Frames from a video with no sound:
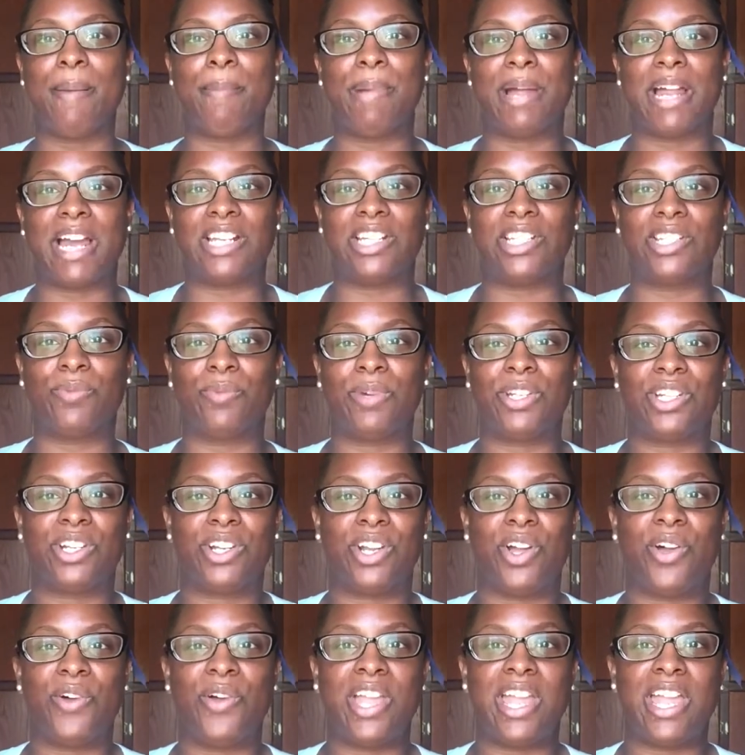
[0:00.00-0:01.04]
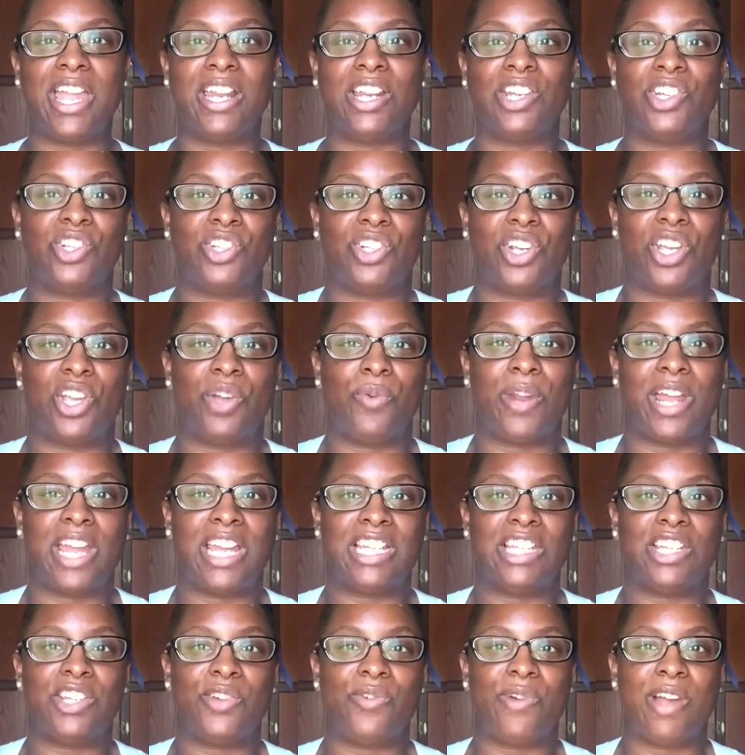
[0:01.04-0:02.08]
But I just wanted to go ahead and show you what I
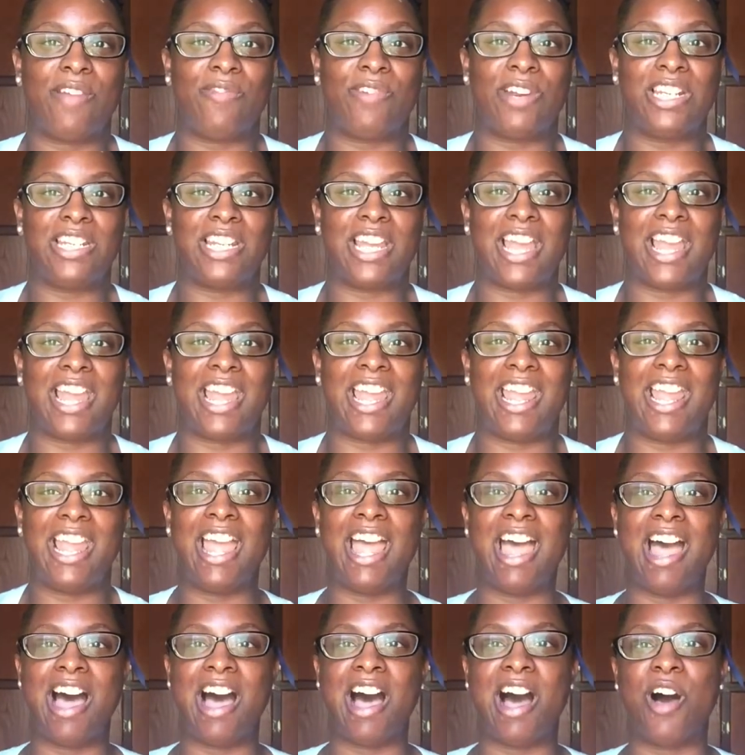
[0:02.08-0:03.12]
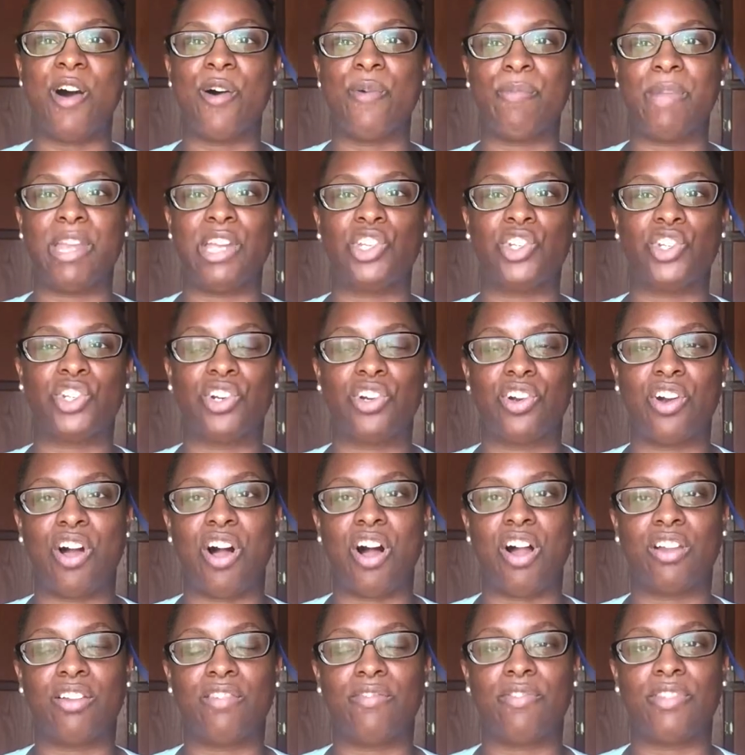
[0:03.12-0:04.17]
do every day. I'll make sure
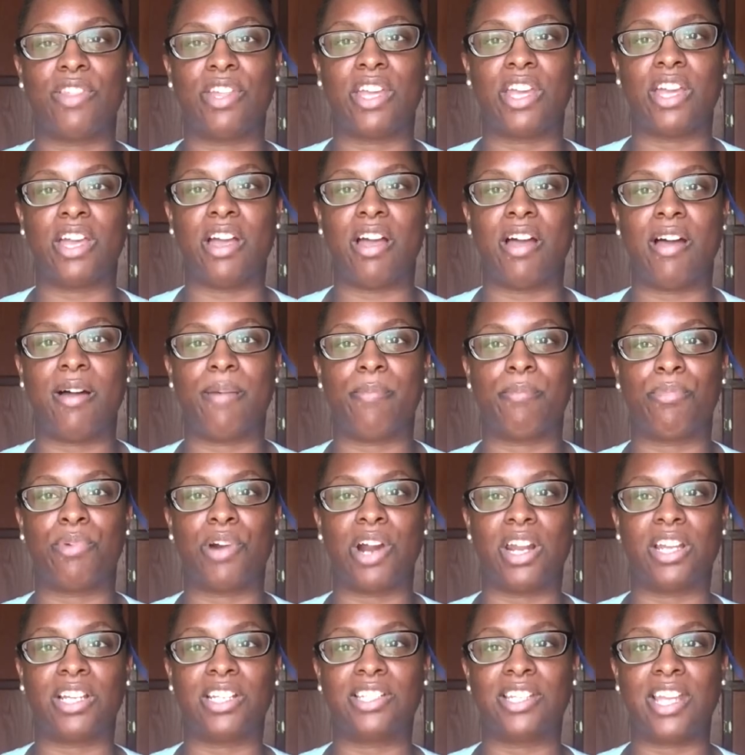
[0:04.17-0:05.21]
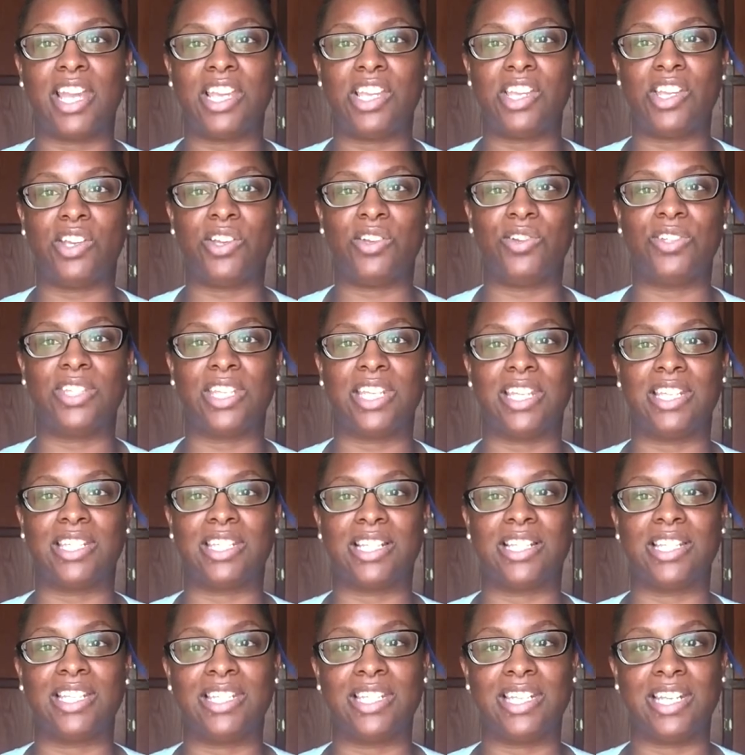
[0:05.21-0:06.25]
all of the um, products I use
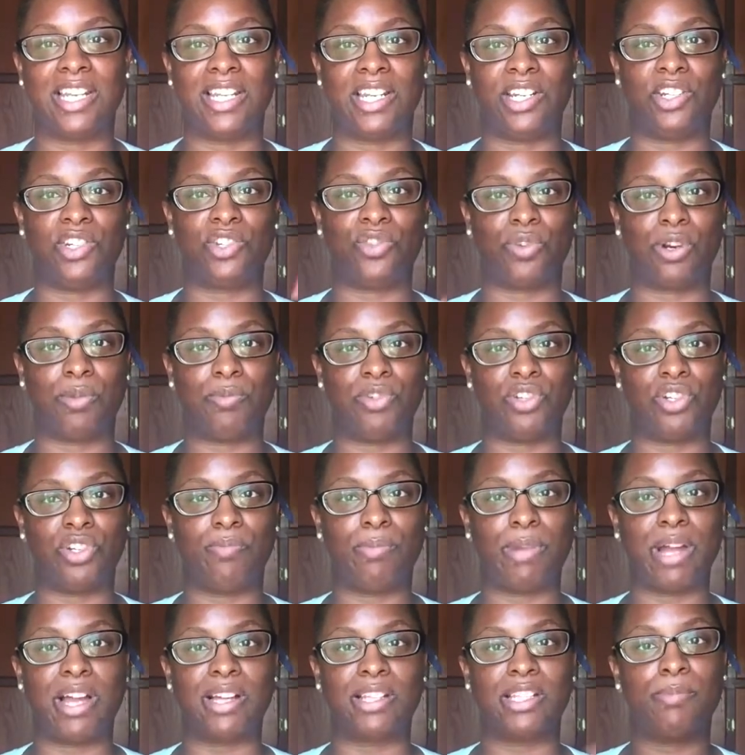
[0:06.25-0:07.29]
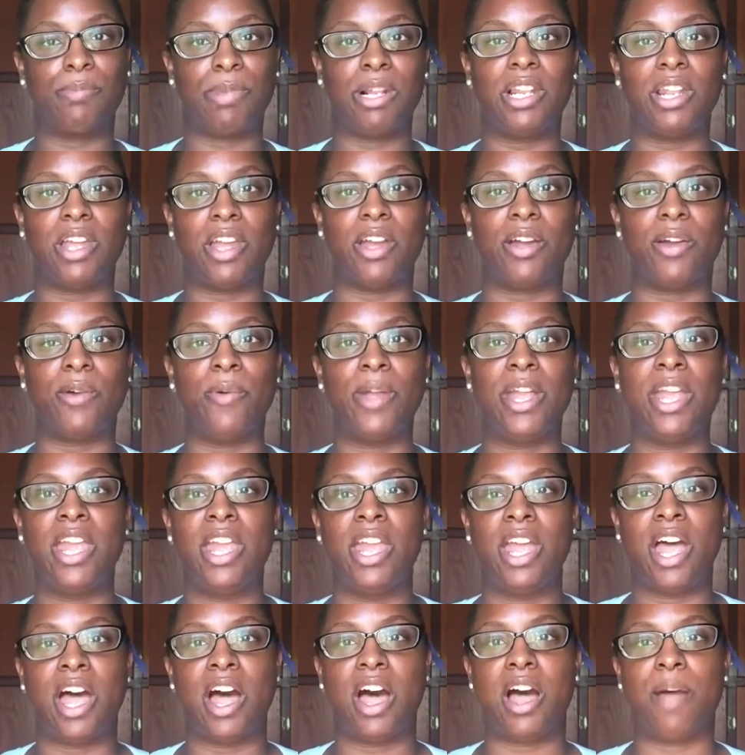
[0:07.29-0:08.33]
is listed in the description box below
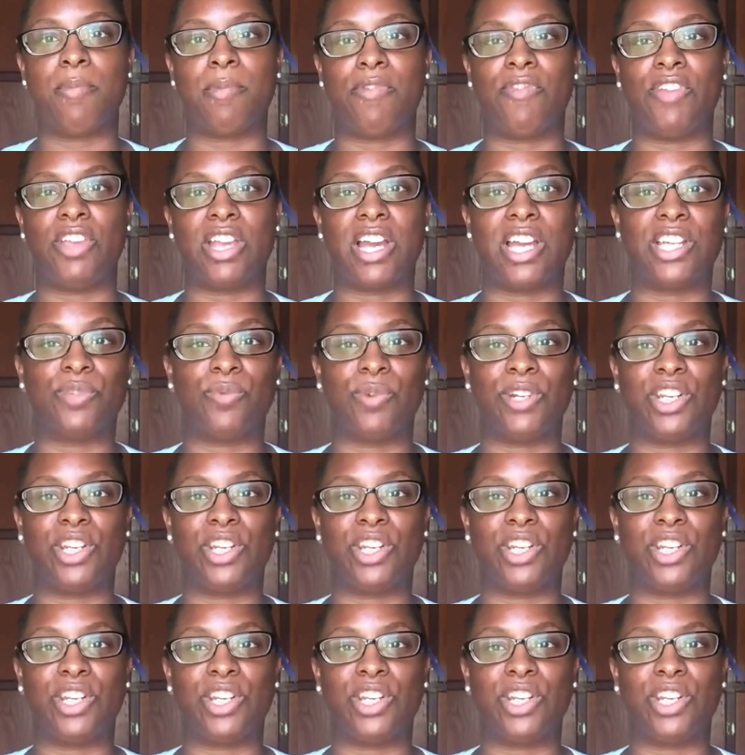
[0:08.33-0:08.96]
um, if you guys